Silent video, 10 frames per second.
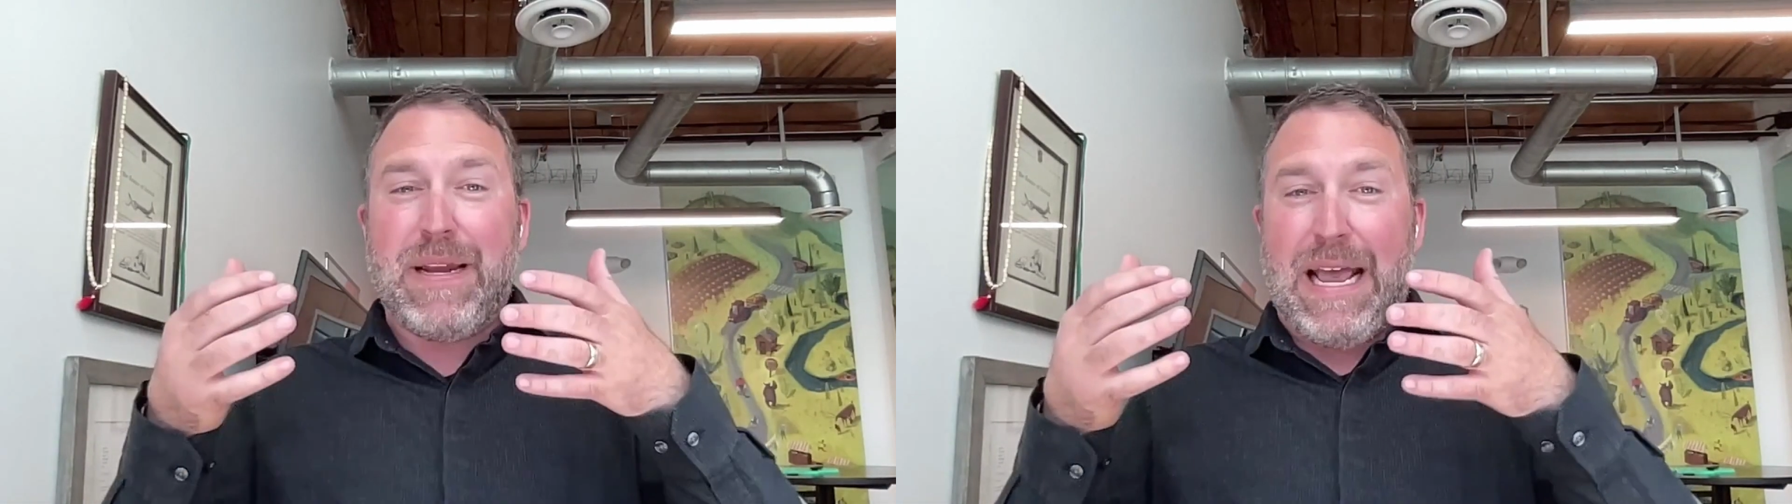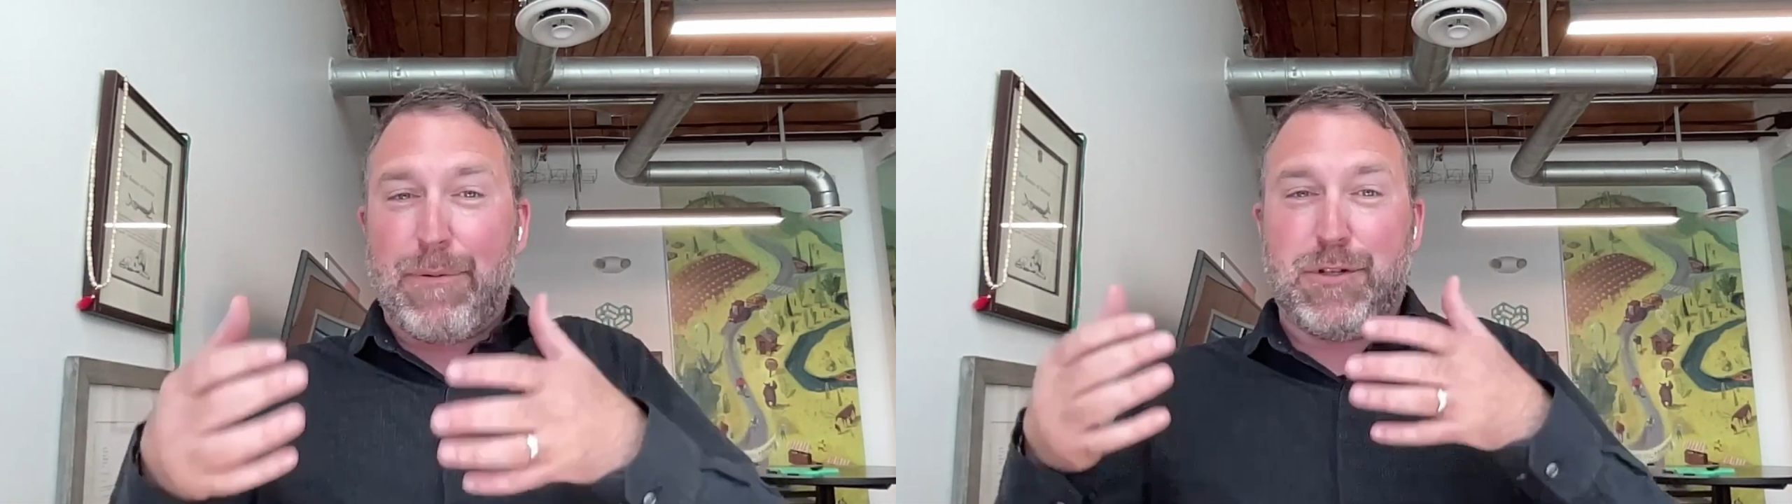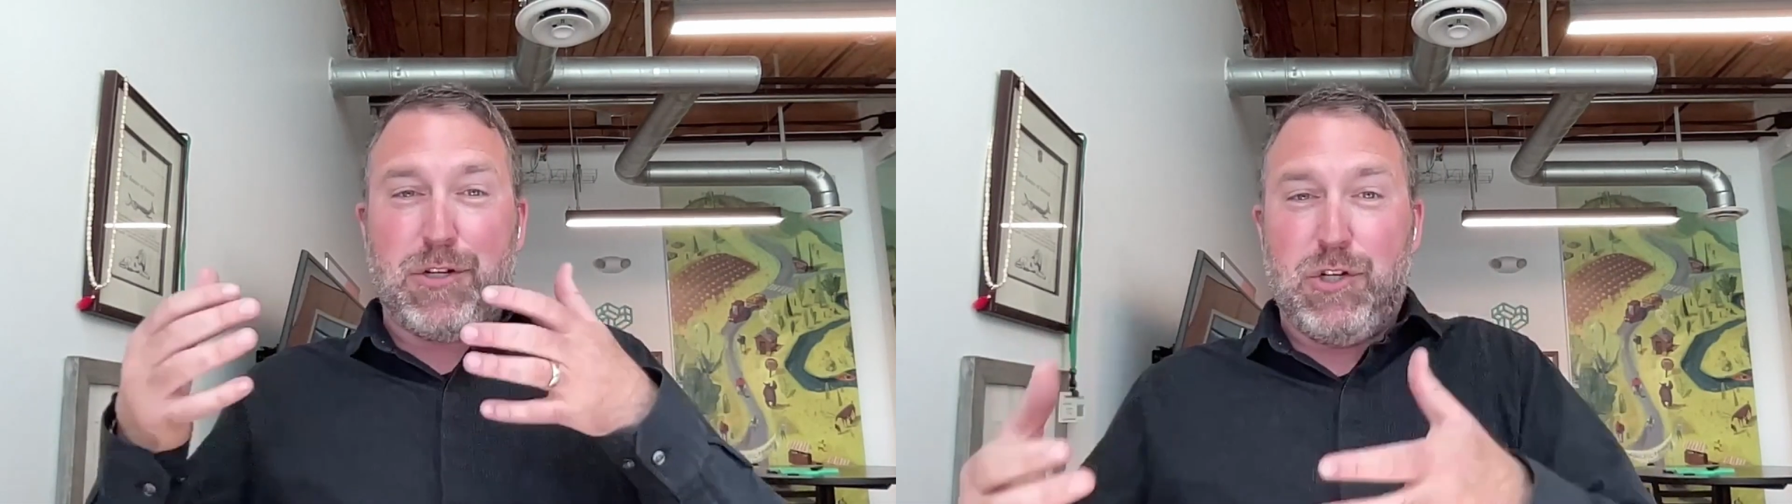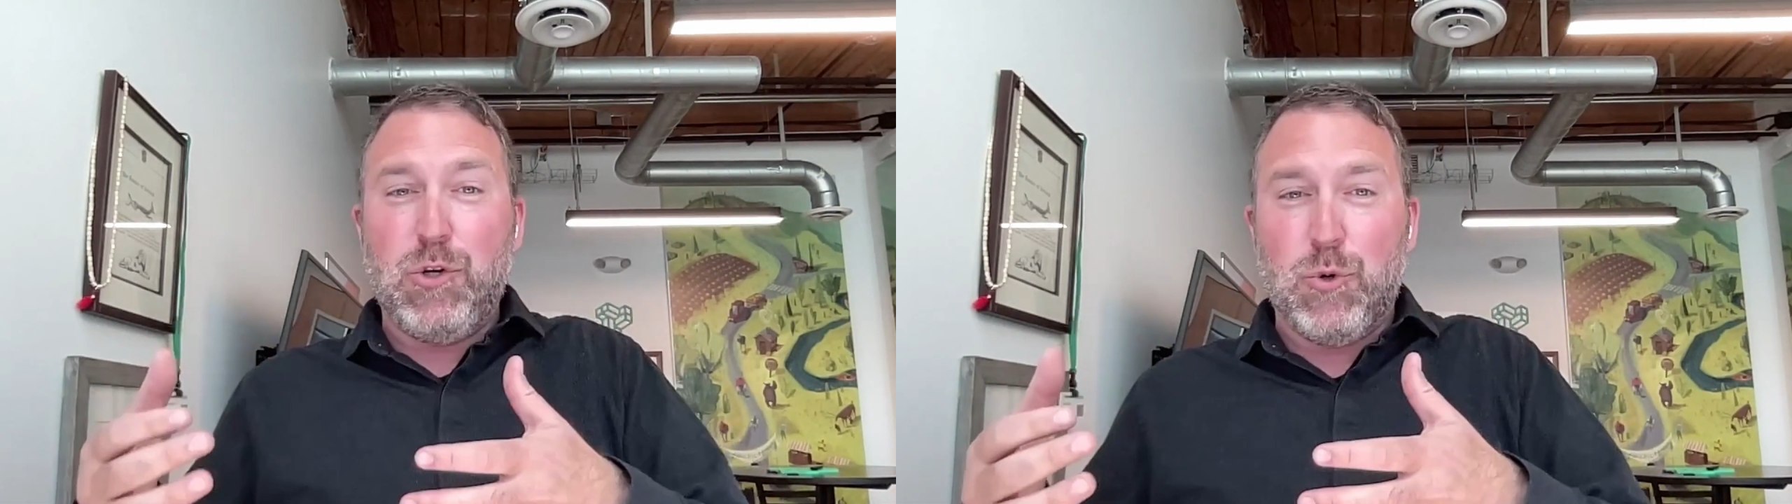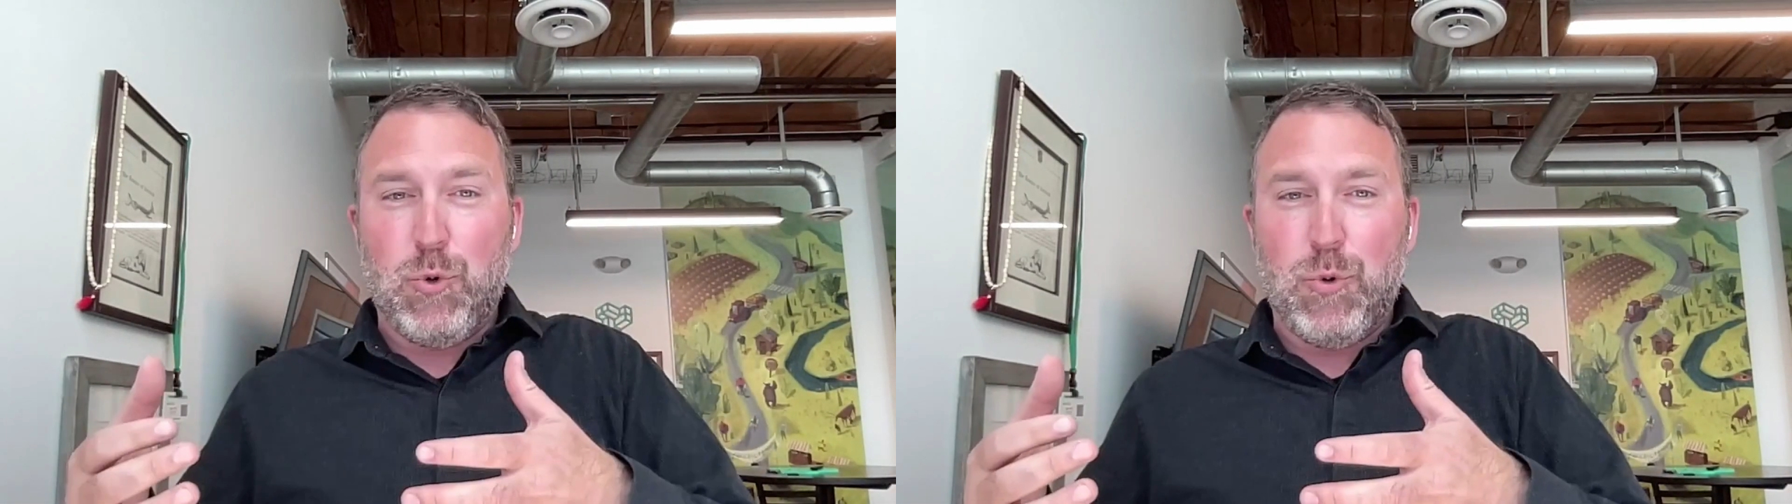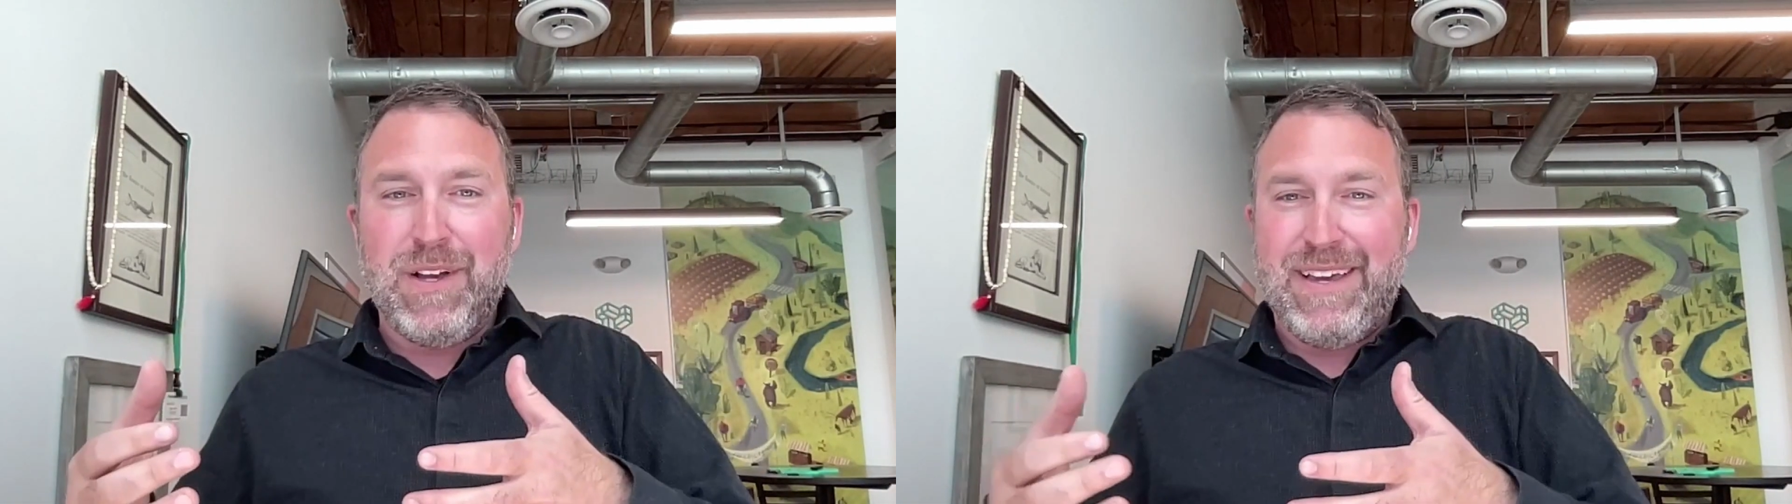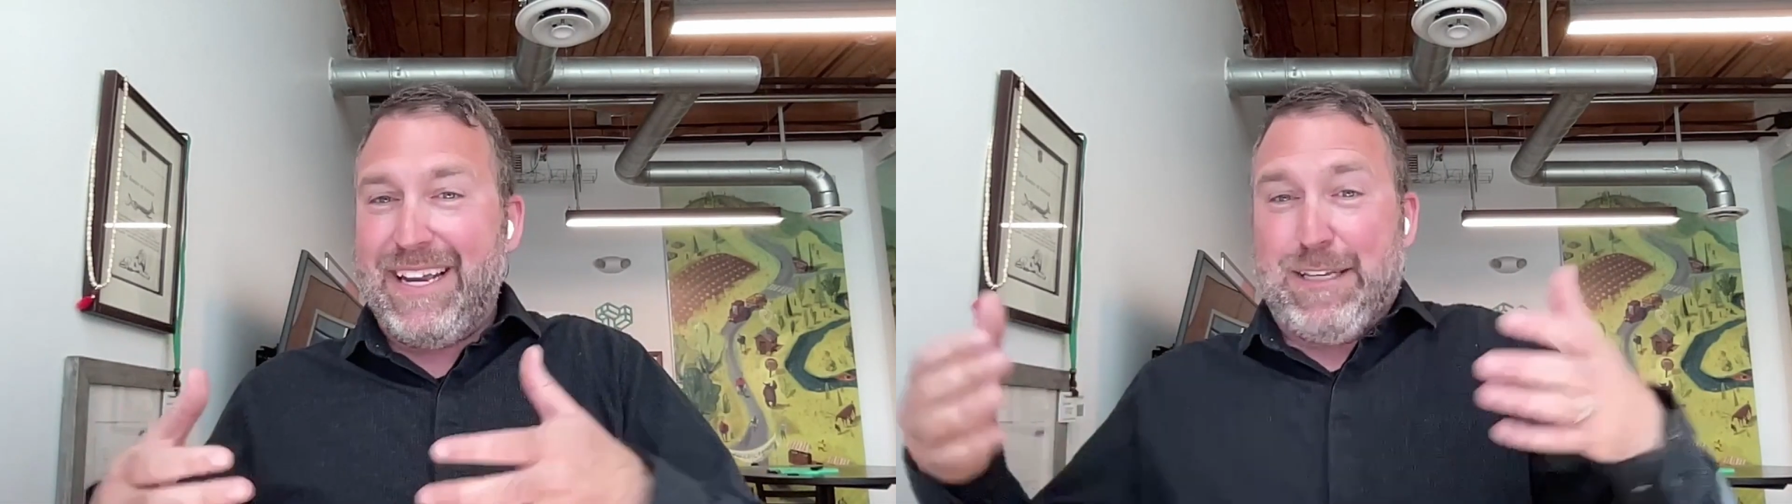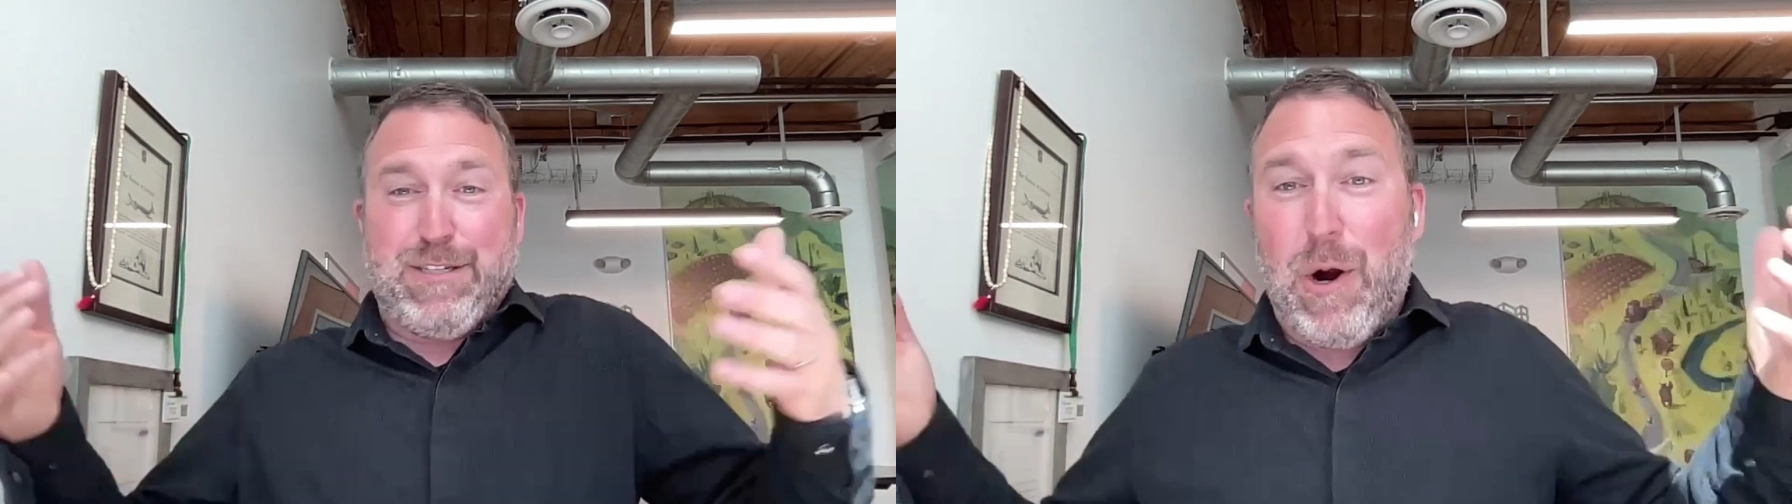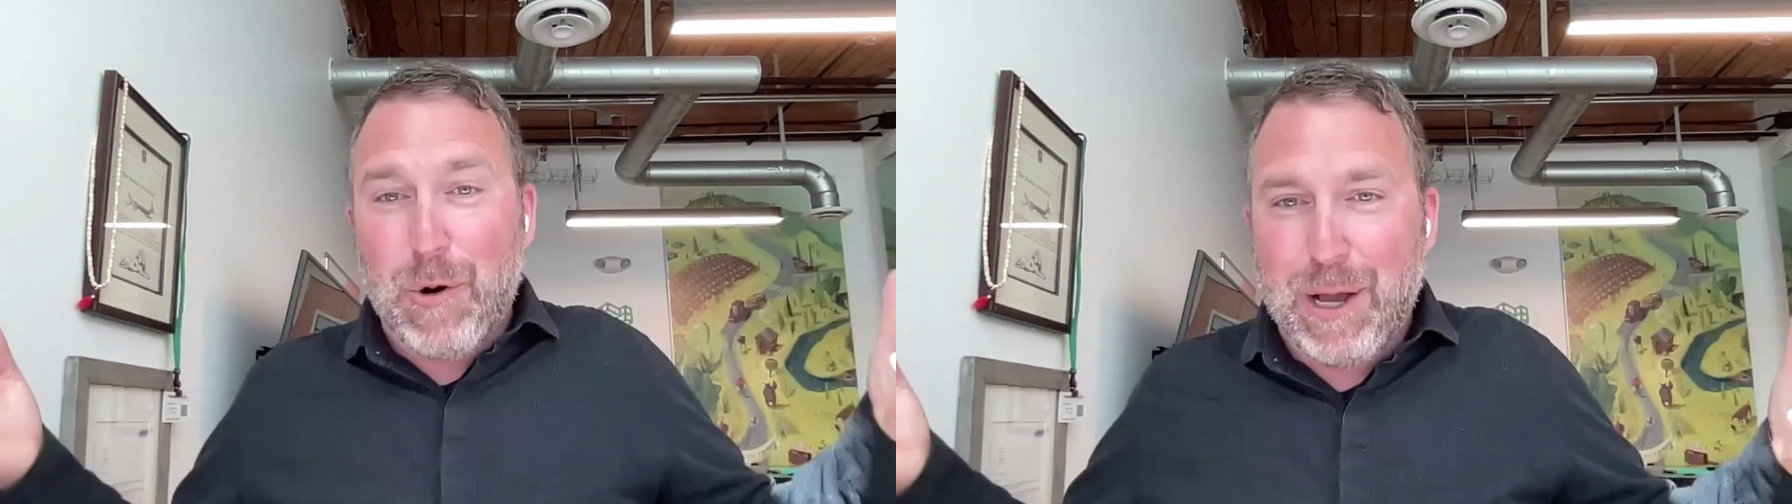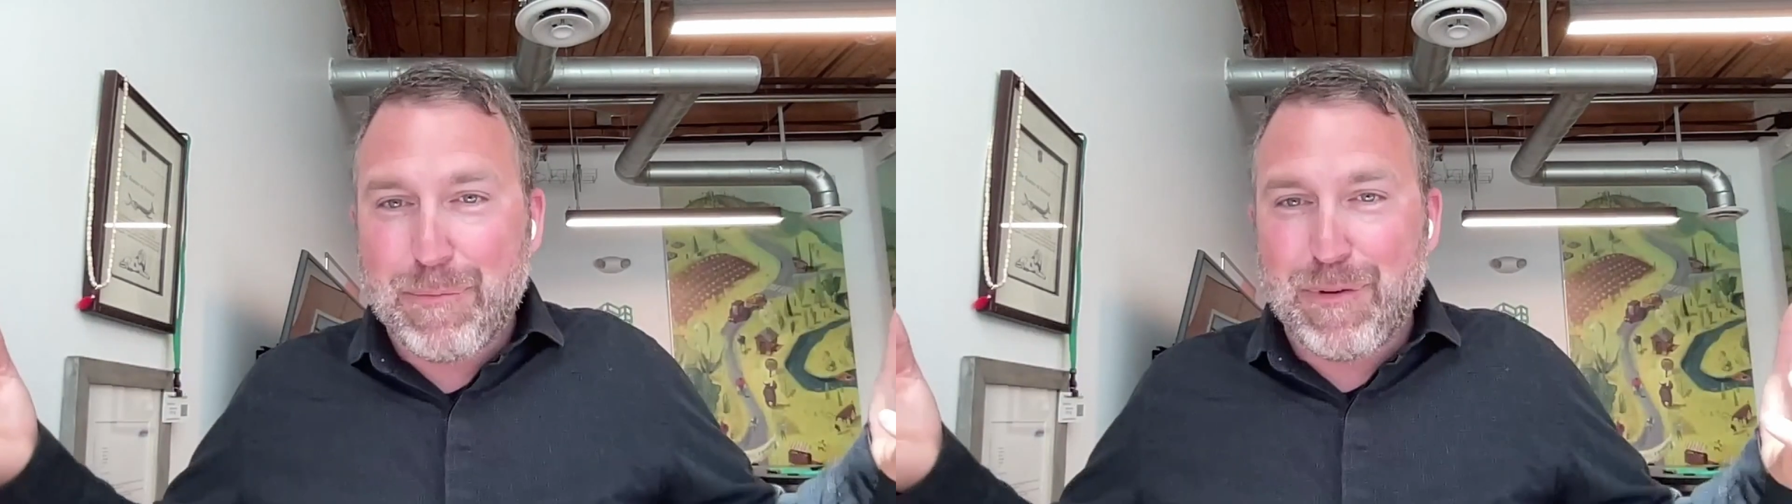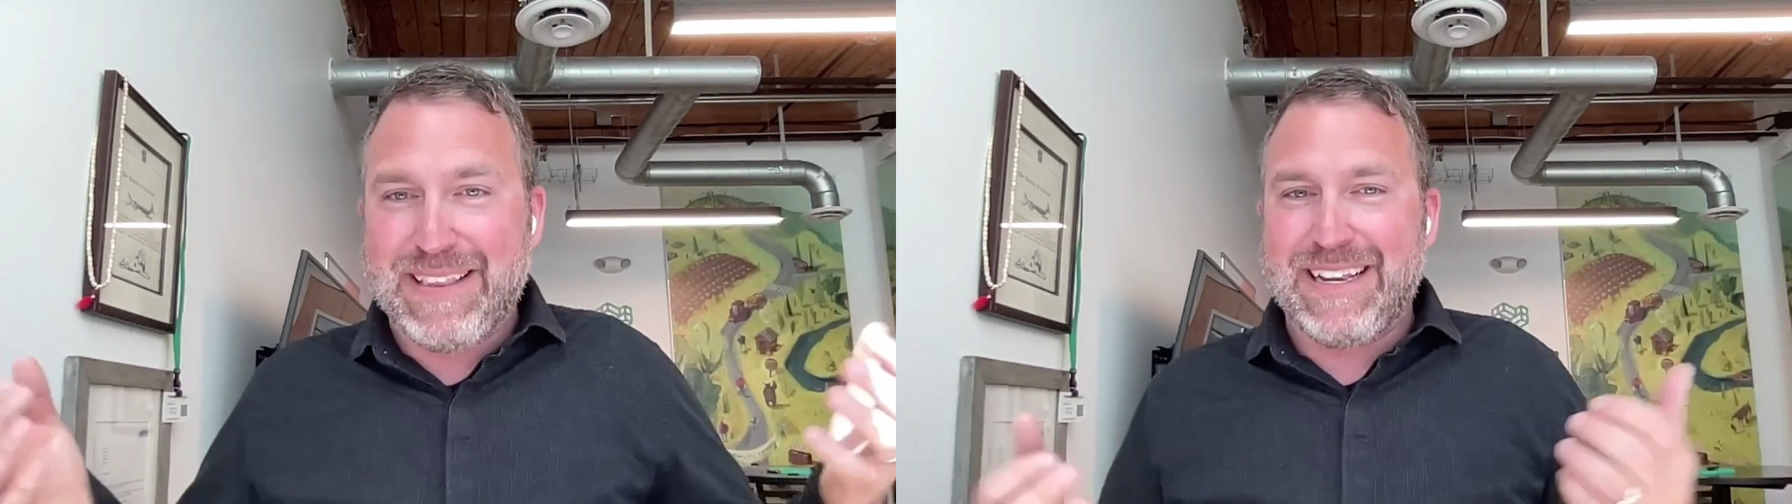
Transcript: been able to do in a startup, right?